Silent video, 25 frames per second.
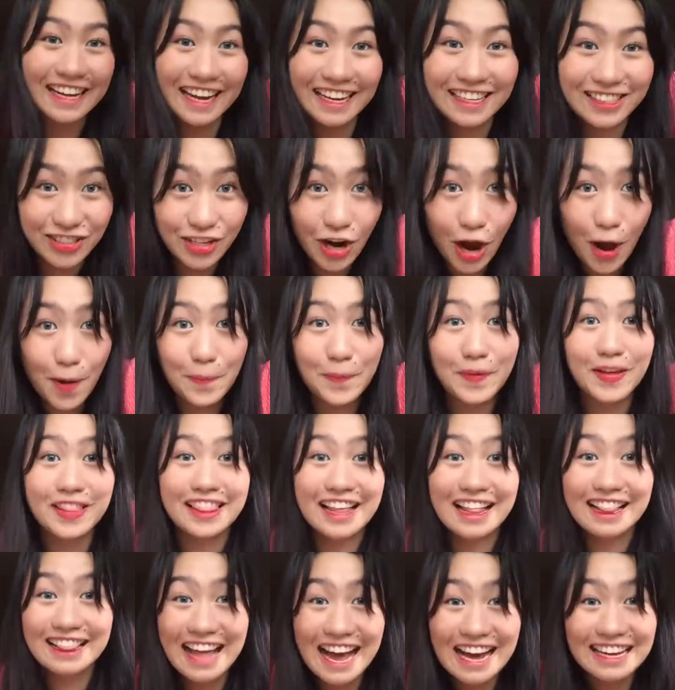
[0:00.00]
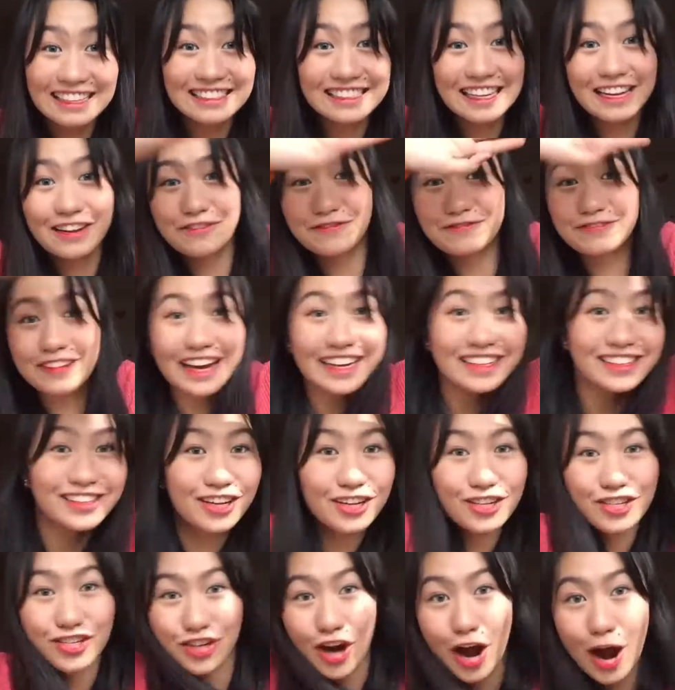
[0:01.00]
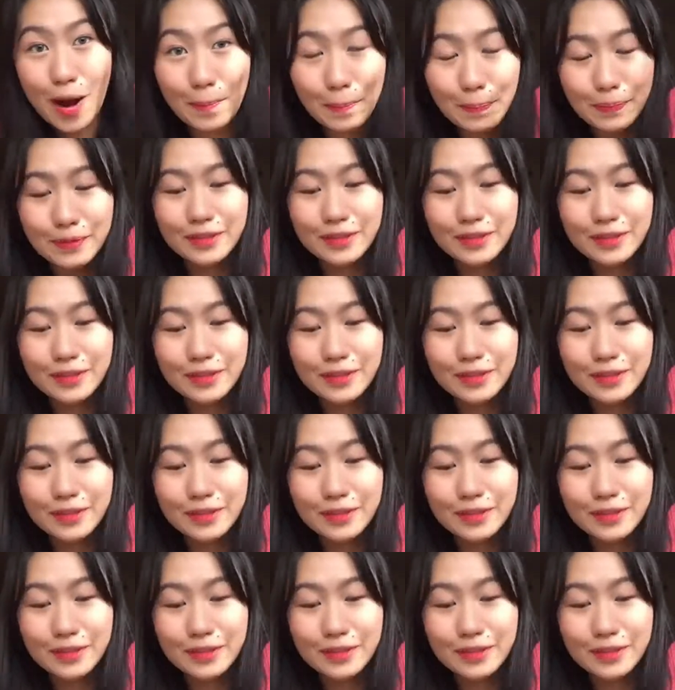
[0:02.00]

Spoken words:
next shop, the last and final shop,